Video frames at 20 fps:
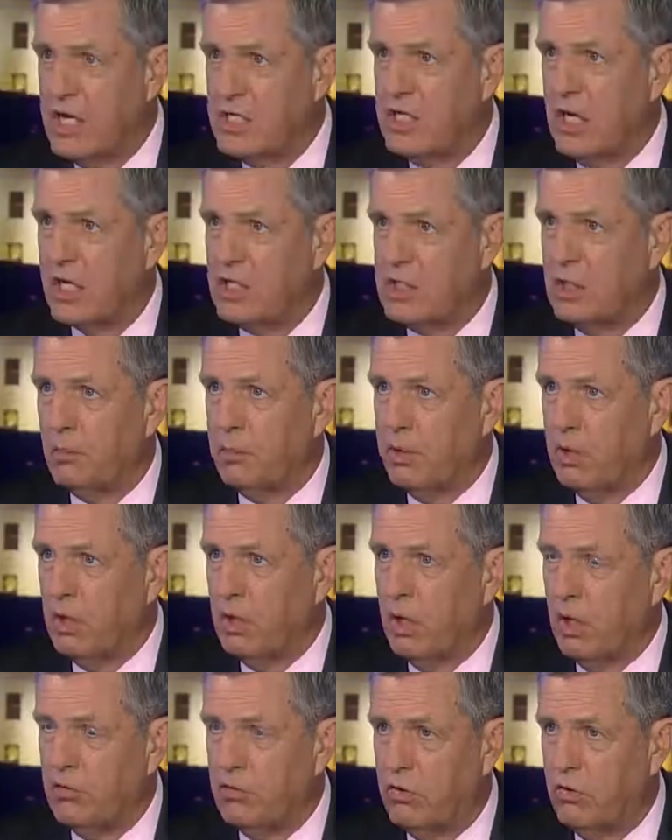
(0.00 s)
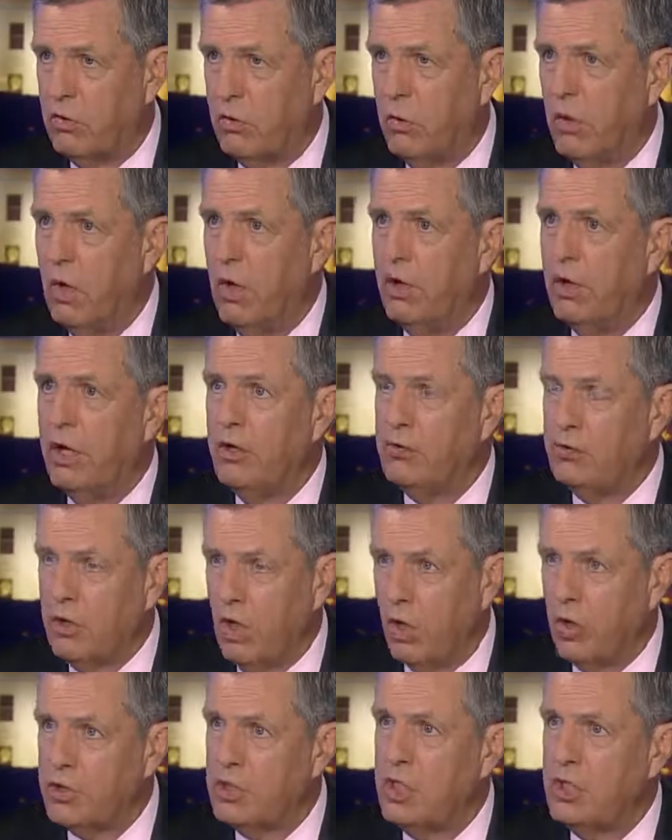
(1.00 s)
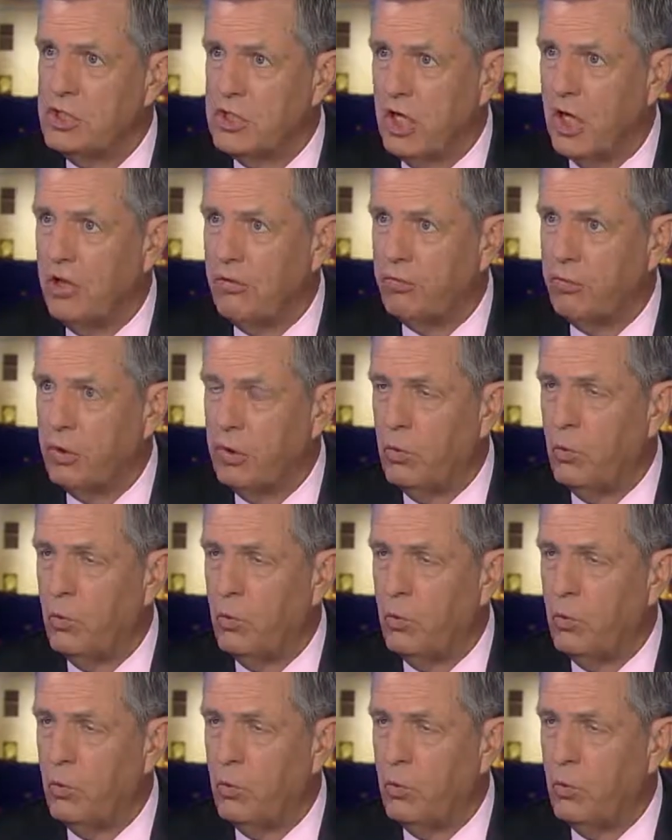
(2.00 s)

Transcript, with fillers: is not simply to to indulge his every